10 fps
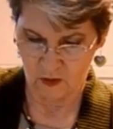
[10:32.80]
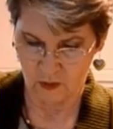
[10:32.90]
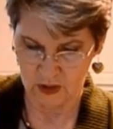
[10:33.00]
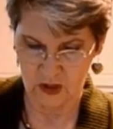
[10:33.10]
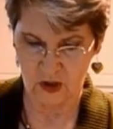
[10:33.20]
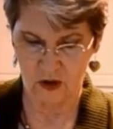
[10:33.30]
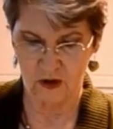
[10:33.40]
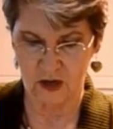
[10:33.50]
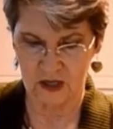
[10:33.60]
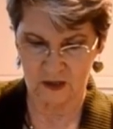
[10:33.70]
we turn
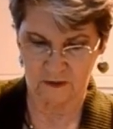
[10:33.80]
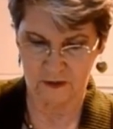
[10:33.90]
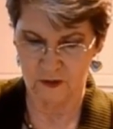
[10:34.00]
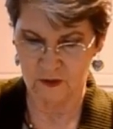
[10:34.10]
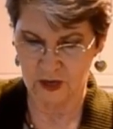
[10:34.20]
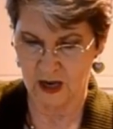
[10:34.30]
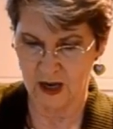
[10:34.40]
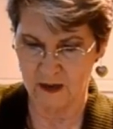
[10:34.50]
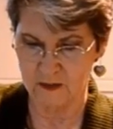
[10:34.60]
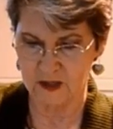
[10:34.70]
this a few
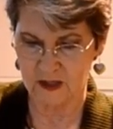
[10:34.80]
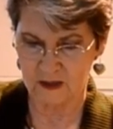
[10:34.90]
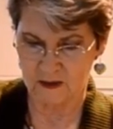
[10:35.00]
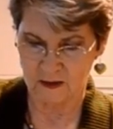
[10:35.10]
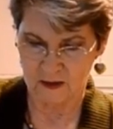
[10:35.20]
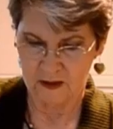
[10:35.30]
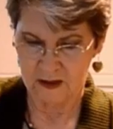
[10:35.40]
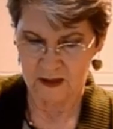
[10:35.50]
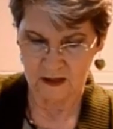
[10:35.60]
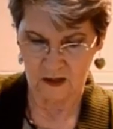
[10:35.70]
times.
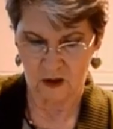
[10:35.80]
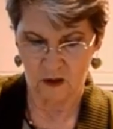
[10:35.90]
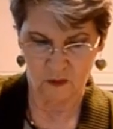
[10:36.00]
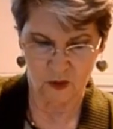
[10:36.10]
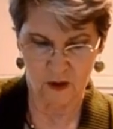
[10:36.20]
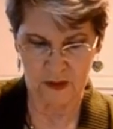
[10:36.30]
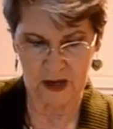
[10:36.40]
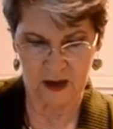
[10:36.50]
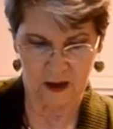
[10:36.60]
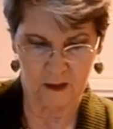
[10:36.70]
It's all warming
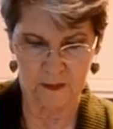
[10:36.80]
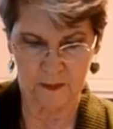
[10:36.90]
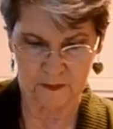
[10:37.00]
up.